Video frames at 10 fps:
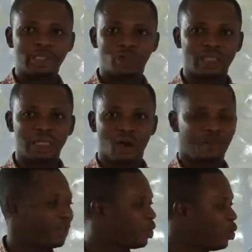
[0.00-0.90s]
to theta
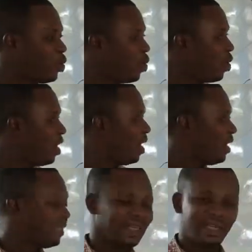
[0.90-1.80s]
over
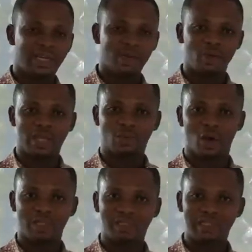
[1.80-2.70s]
2, TQ is
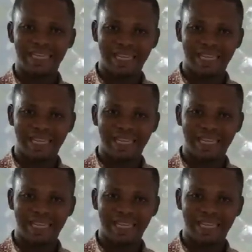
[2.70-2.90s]
what?